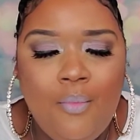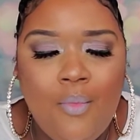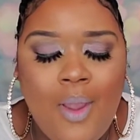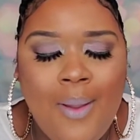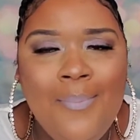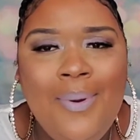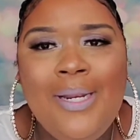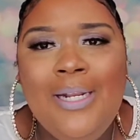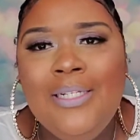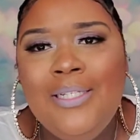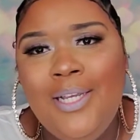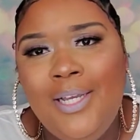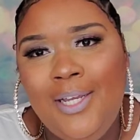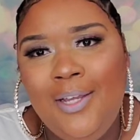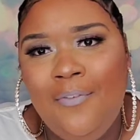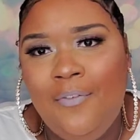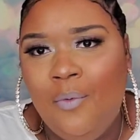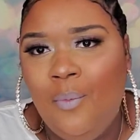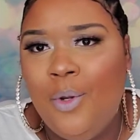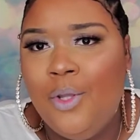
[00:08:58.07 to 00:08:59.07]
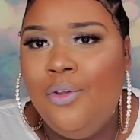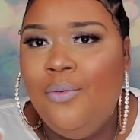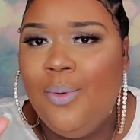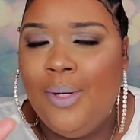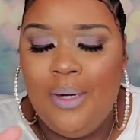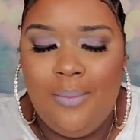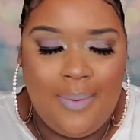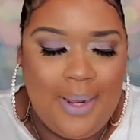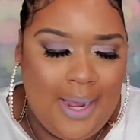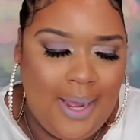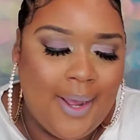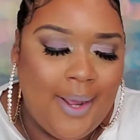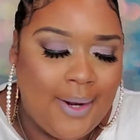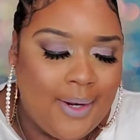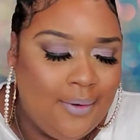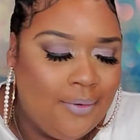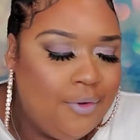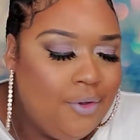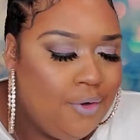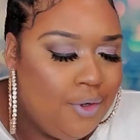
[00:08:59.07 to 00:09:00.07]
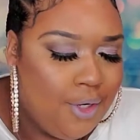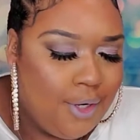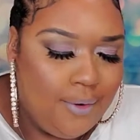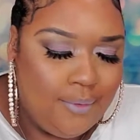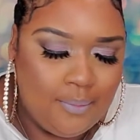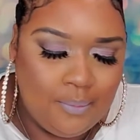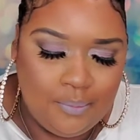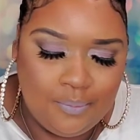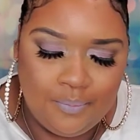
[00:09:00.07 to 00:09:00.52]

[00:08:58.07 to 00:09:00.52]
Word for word: But it's good for when you in the bind, you know.